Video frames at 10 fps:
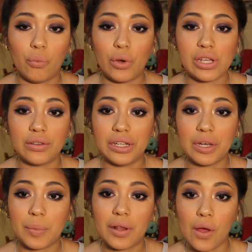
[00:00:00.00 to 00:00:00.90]
When you look
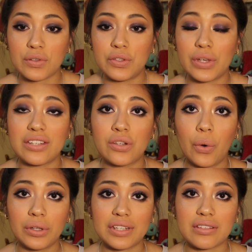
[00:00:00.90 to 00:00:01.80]
up close, you can
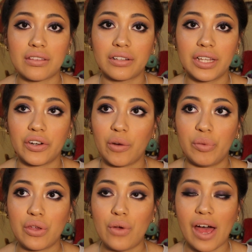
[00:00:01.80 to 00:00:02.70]
totally see the glitter,
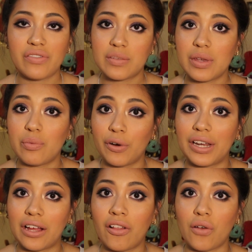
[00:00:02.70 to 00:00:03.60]
but you have to be
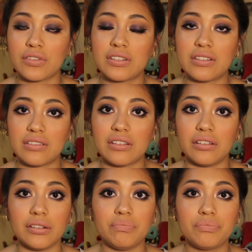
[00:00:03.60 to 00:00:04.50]
pretty close to see
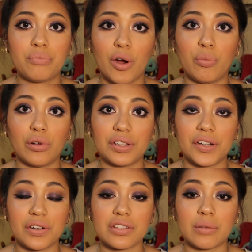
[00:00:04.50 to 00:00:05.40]
the purple
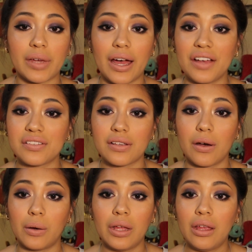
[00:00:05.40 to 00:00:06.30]
glitters on my eyes,
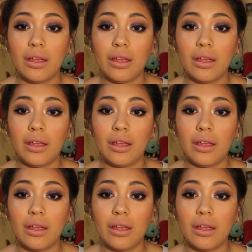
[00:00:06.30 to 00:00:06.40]
so